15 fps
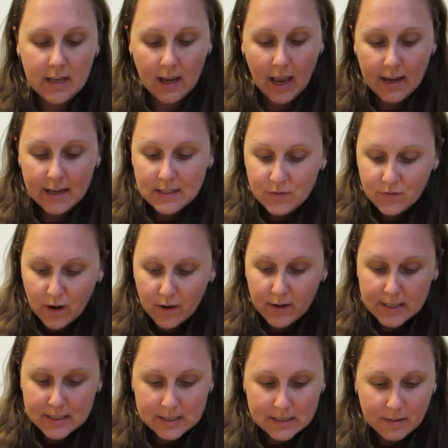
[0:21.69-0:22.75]
And it's
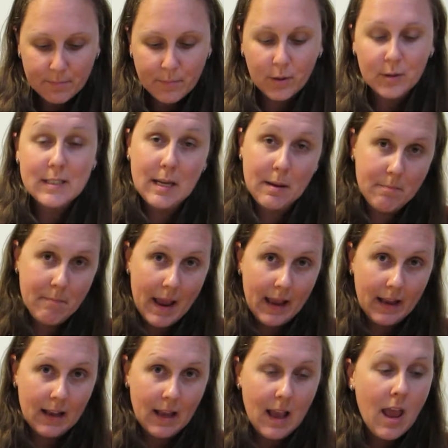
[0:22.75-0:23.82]
very simple to
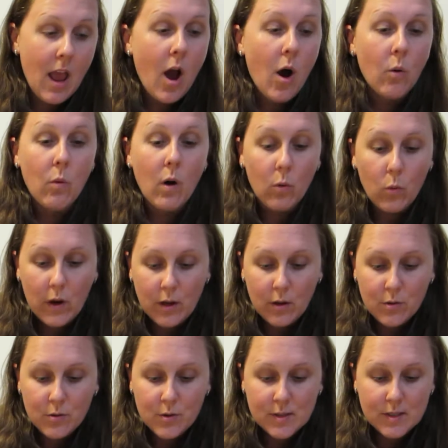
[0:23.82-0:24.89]
make. What we
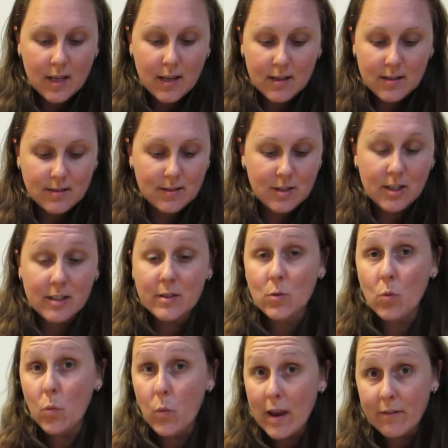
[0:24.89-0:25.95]
use is just
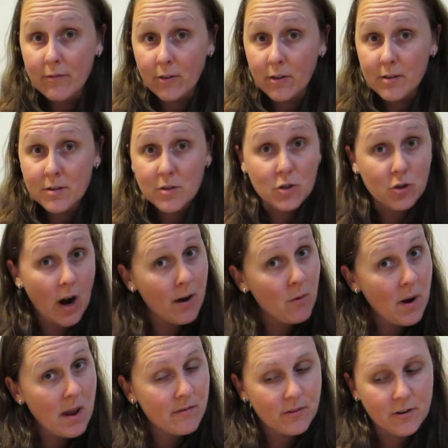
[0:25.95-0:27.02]
wafers, dry
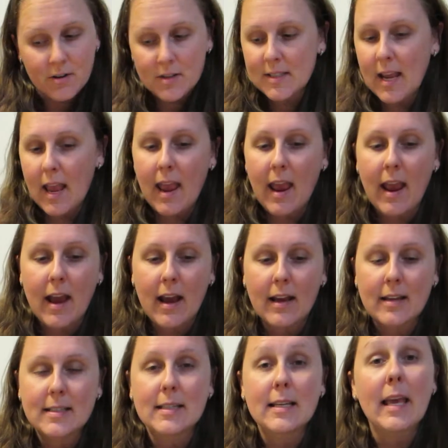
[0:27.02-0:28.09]
wafers
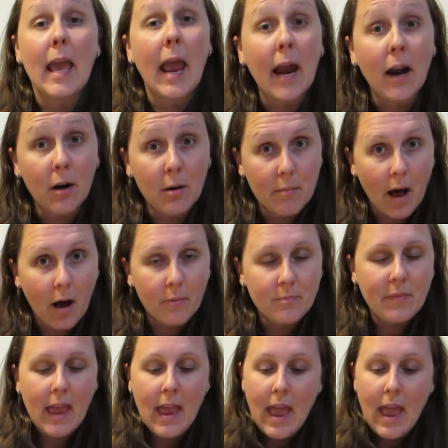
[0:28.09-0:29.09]
and caramel.